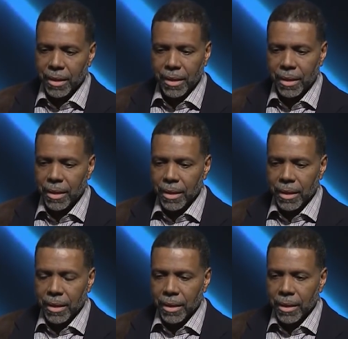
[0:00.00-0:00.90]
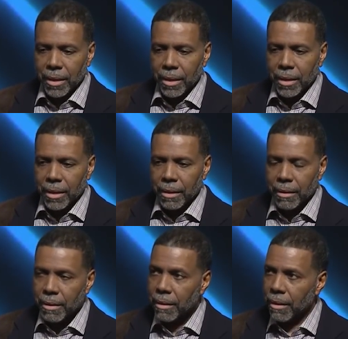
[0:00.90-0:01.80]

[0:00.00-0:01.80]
(no one is talking)